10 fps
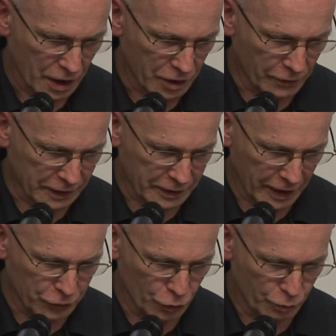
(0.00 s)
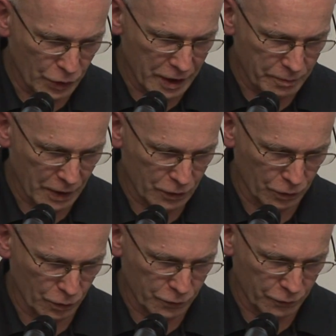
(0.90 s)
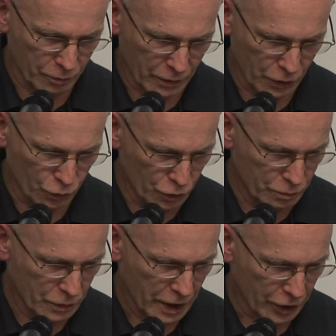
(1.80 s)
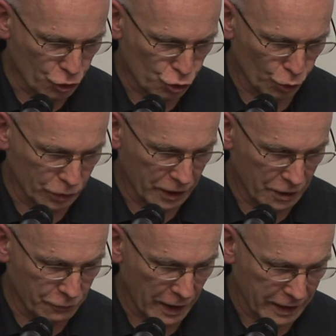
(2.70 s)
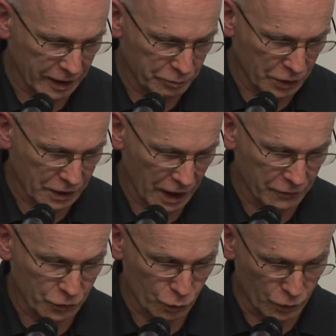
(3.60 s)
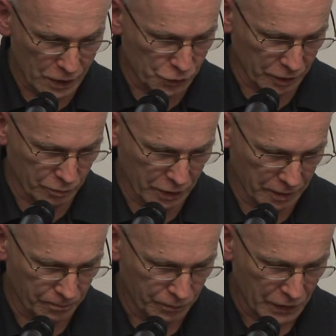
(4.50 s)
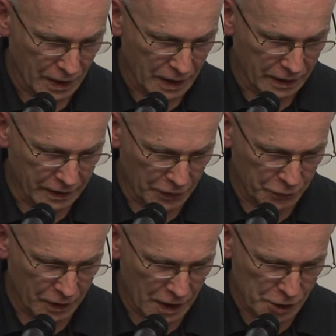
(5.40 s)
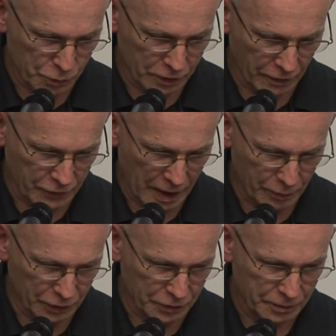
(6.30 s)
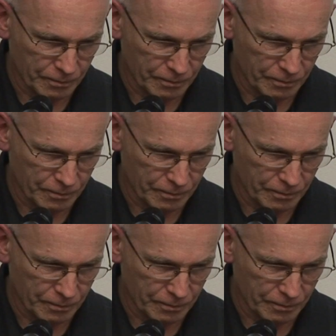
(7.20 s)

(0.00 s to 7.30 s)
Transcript: if I'd had you bring my clothes from my room, in short, if I had behaved reasonably, nothing else would have happened.